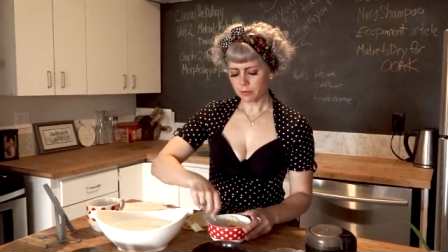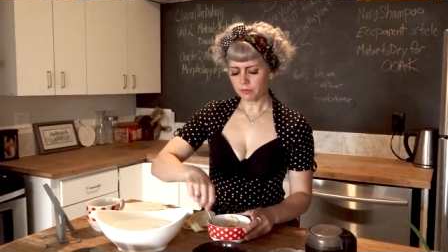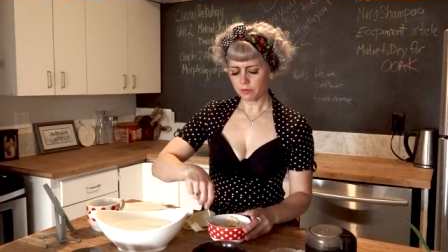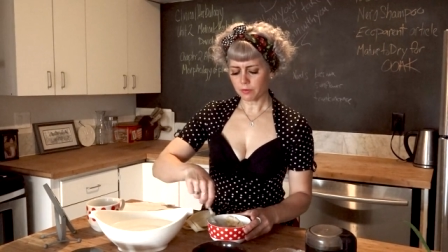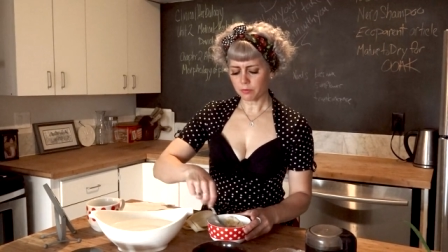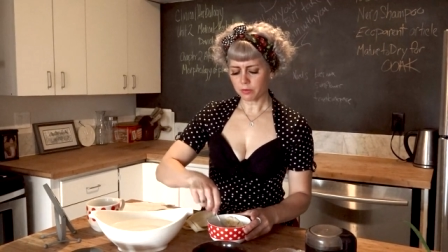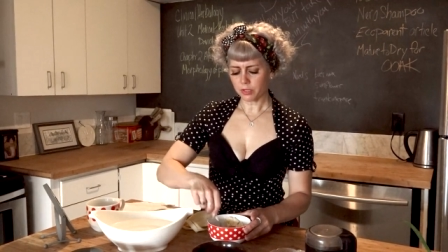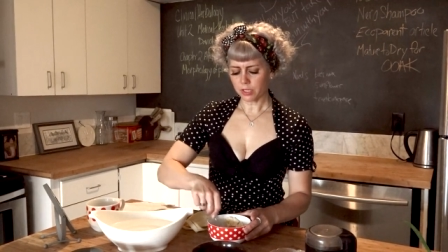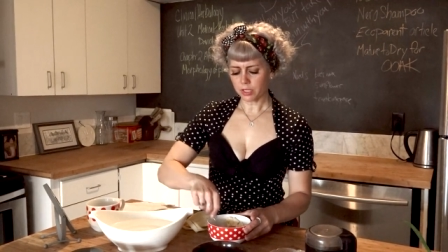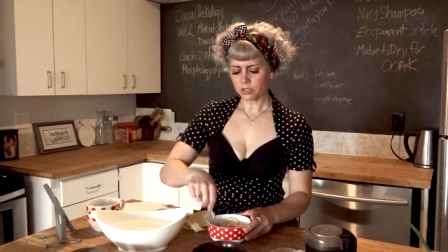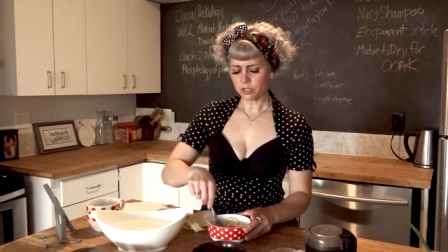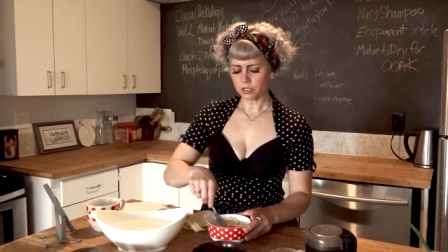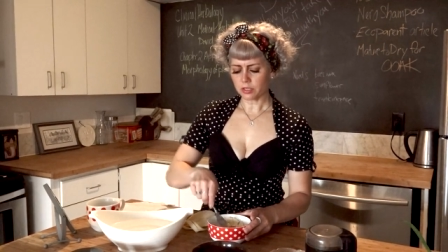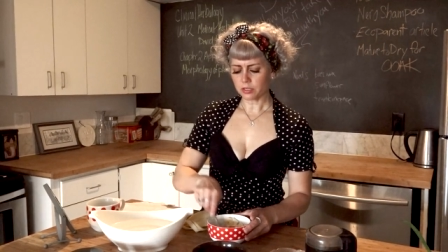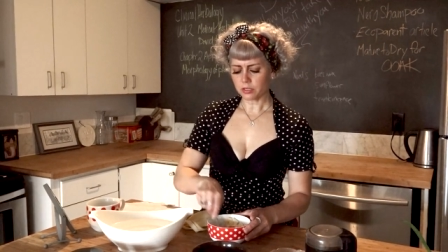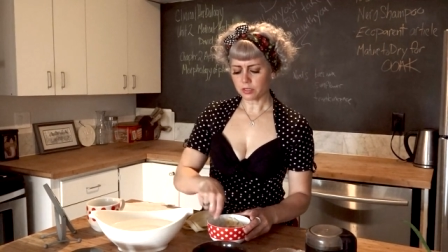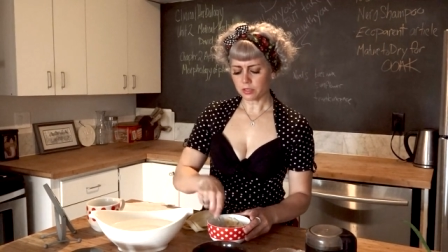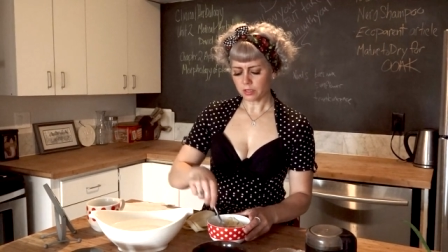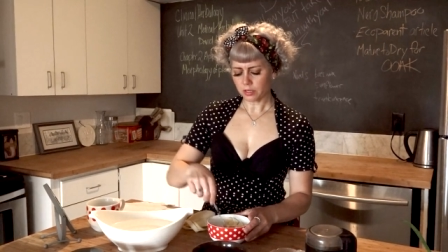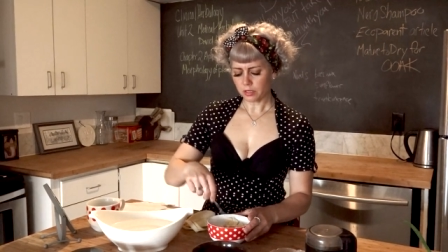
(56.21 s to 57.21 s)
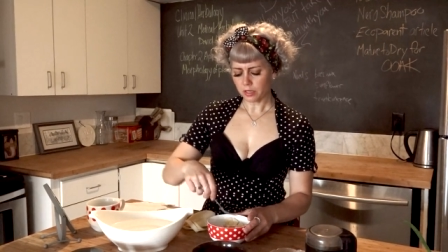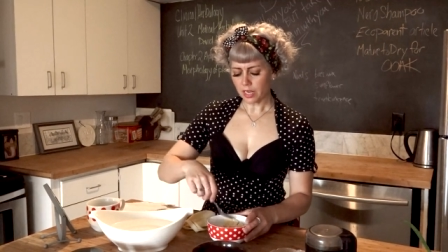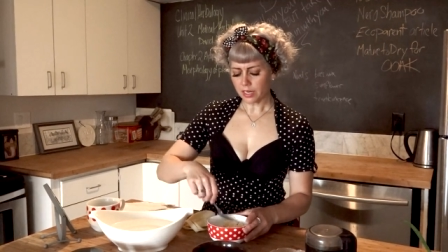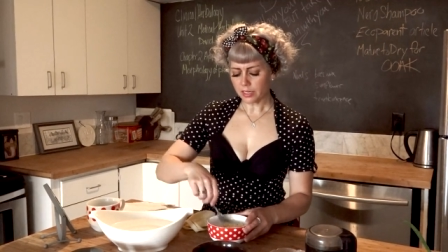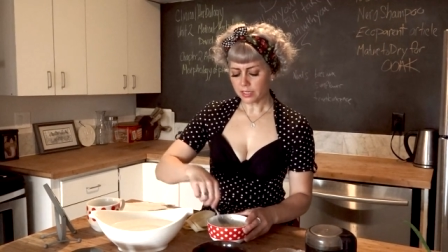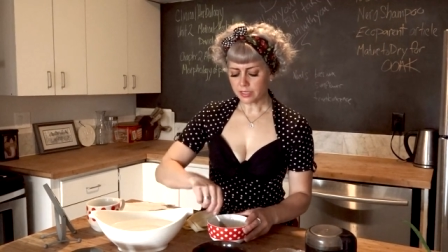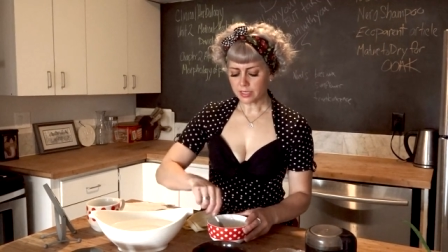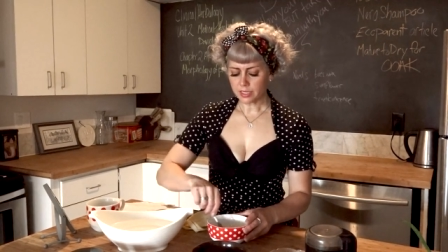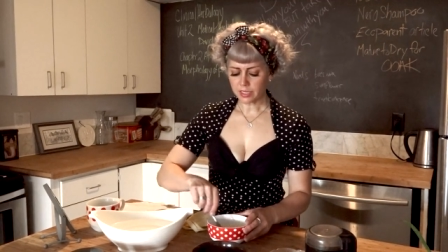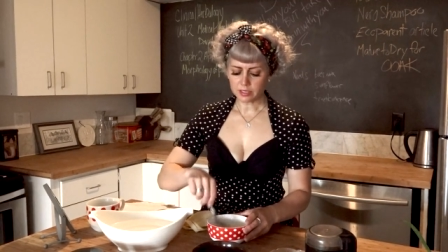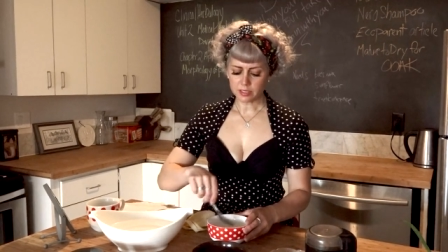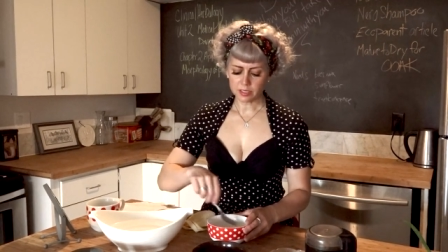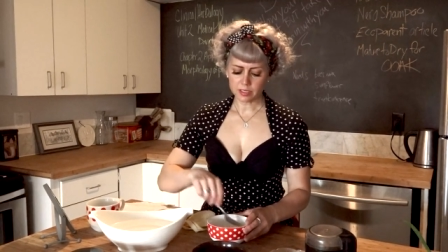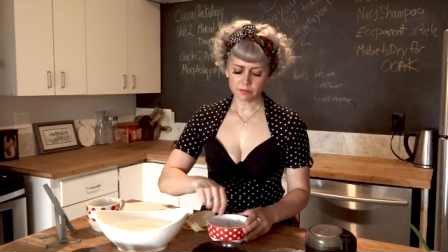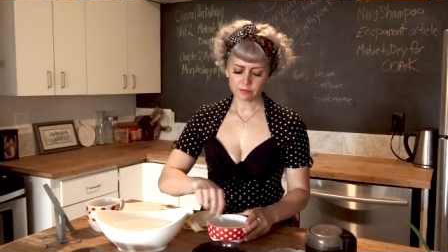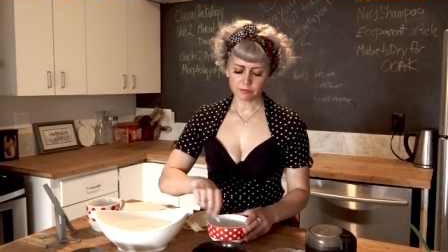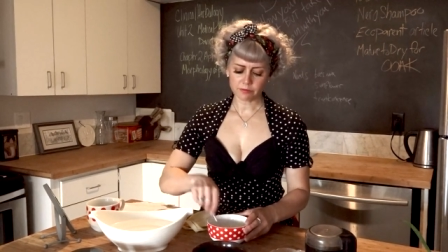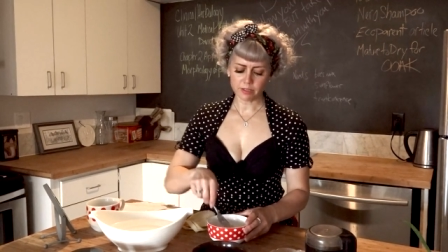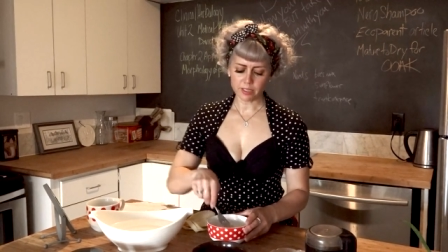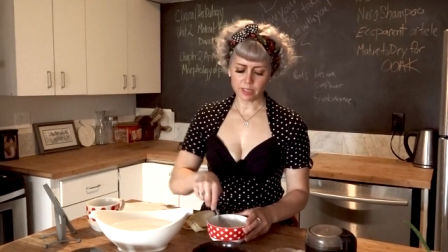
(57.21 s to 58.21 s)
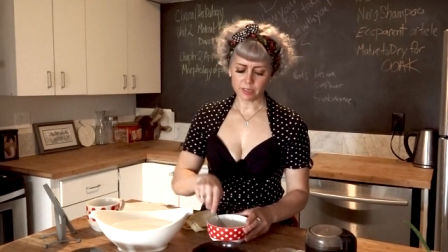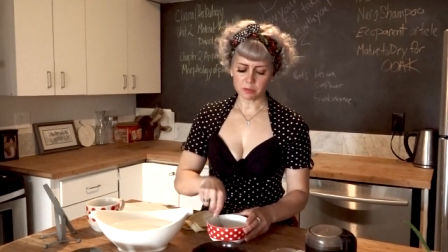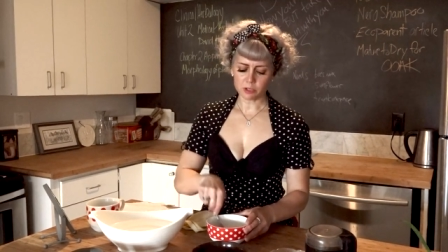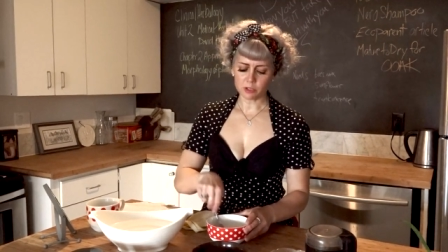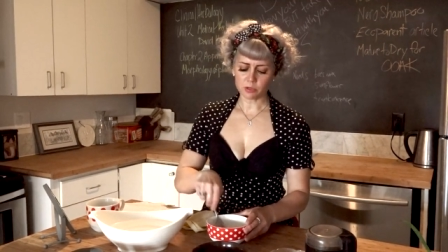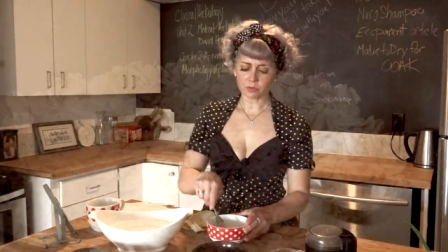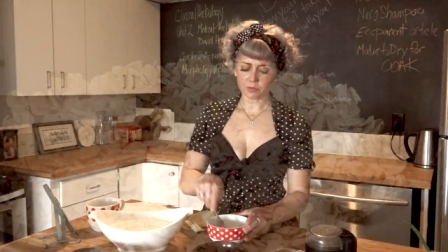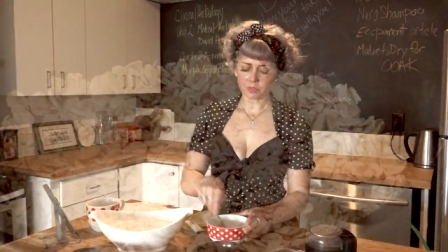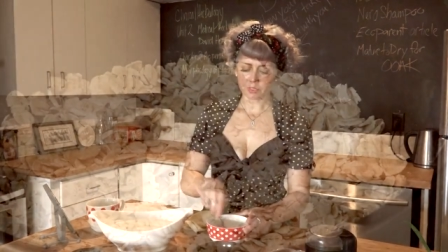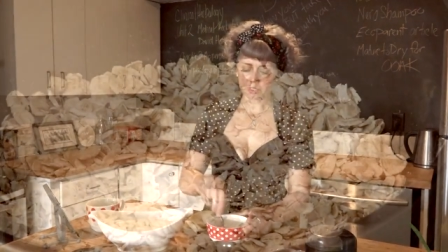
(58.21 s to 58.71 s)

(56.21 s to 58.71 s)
of abrasions, and it's anti-inflammatory